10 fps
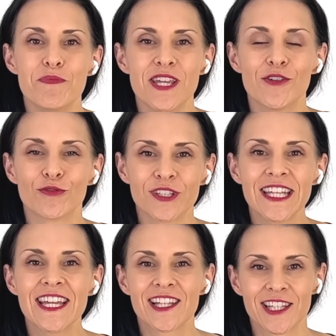be
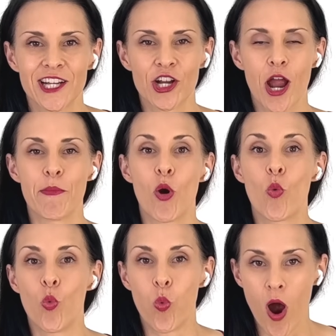really clear about
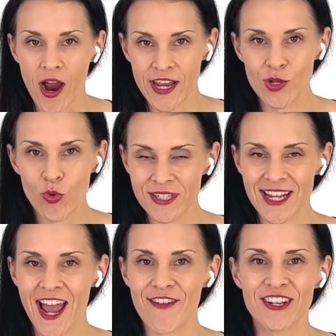why you want to
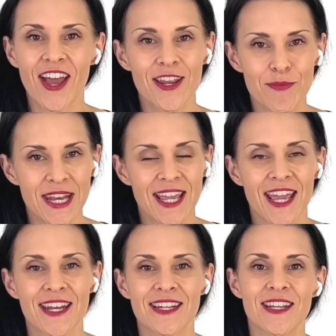have an
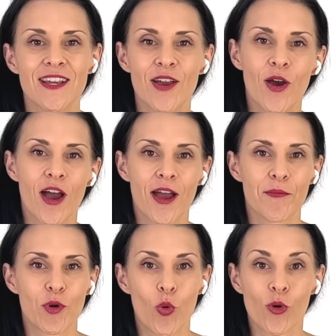unmedicated
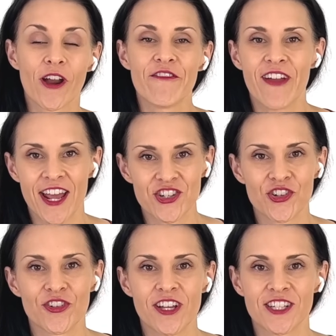or
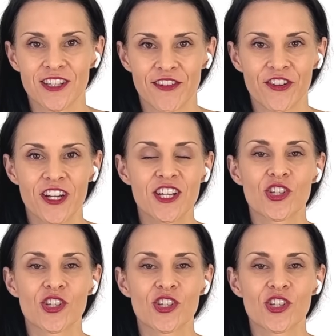vaginal delivery.